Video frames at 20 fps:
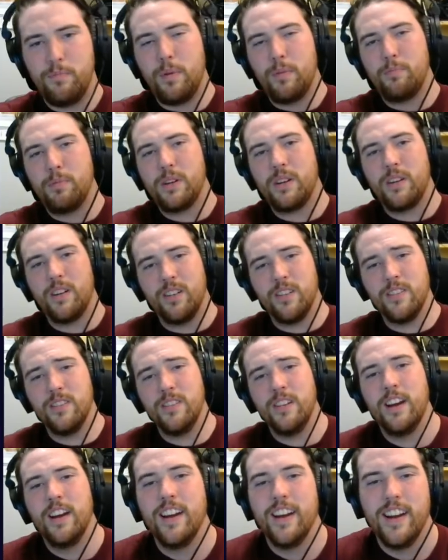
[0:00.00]
purple
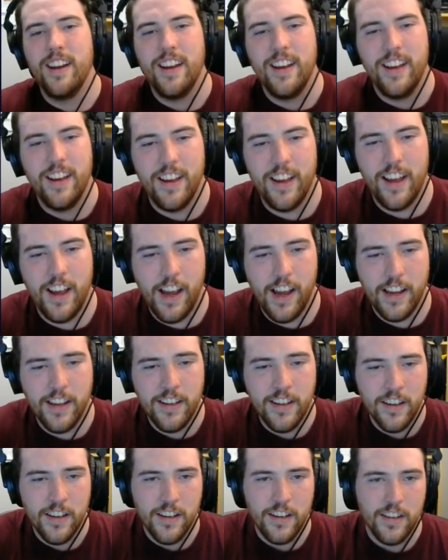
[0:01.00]
girl
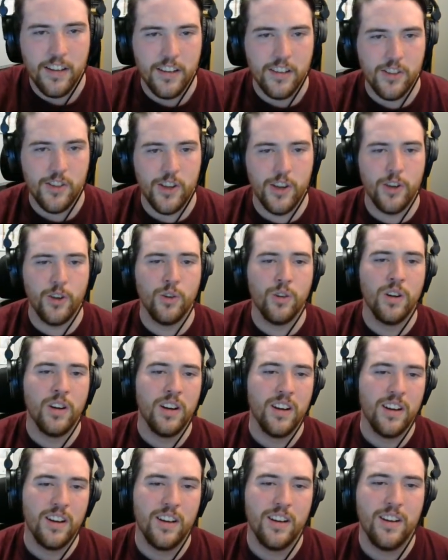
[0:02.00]
hey you
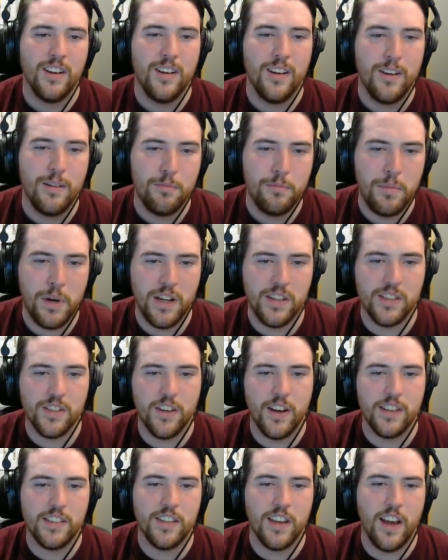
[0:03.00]
punch
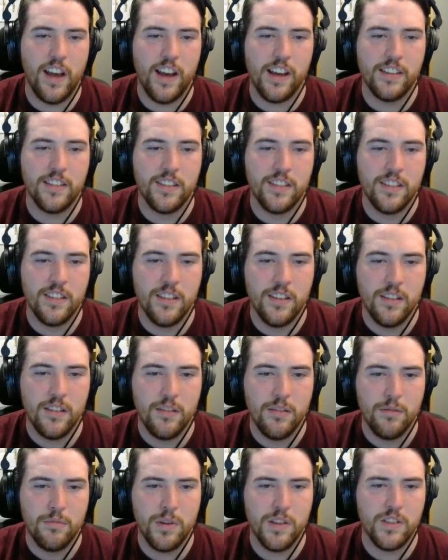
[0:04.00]
lots of heads
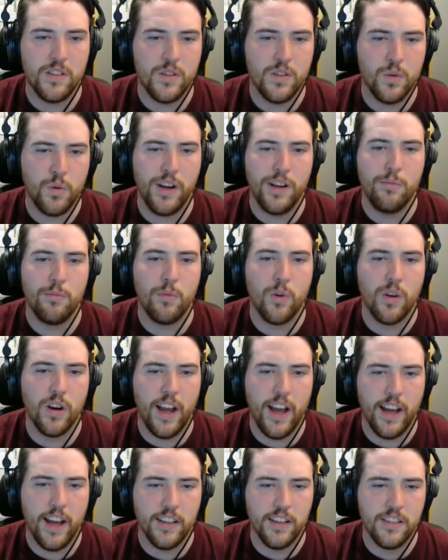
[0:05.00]
punch 20 more
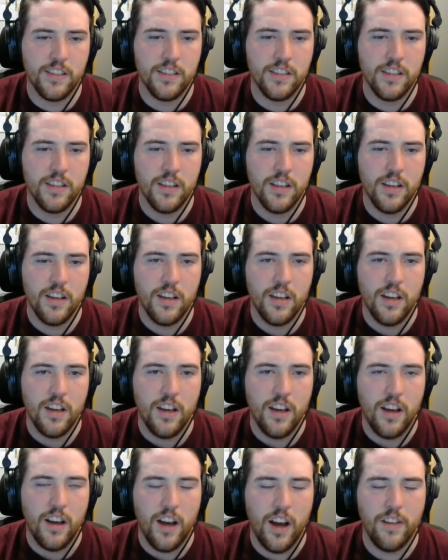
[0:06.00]
heads
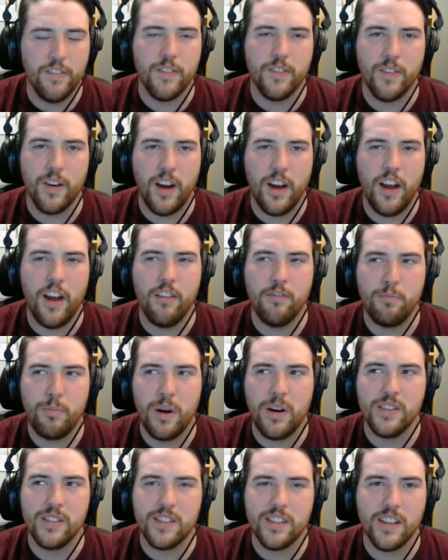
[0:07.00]
i've i have
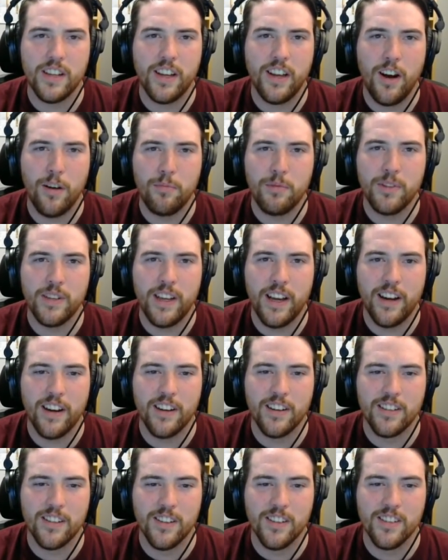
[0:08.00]
punched a couple
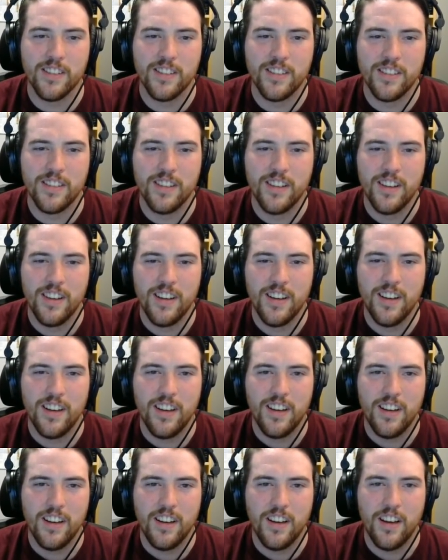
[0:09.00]
characters
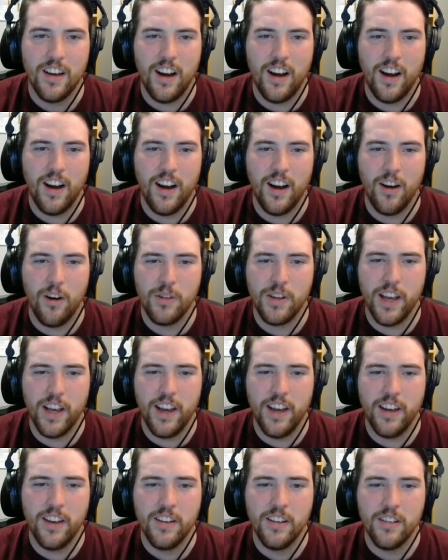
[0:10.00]
uh
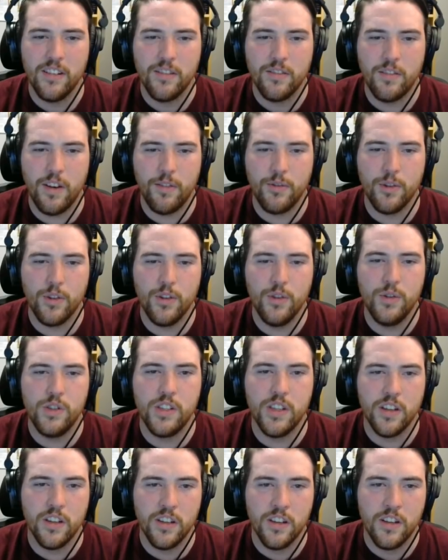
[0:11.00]
okay
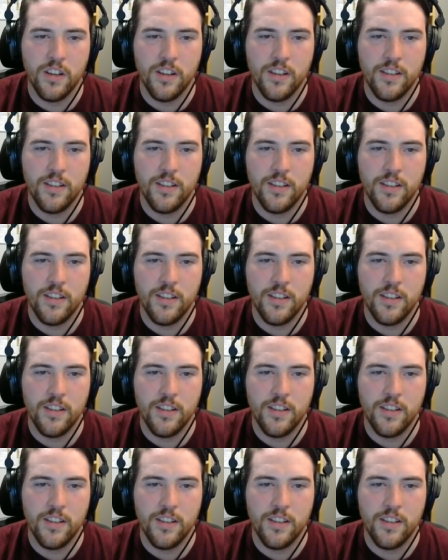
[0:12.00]
revolution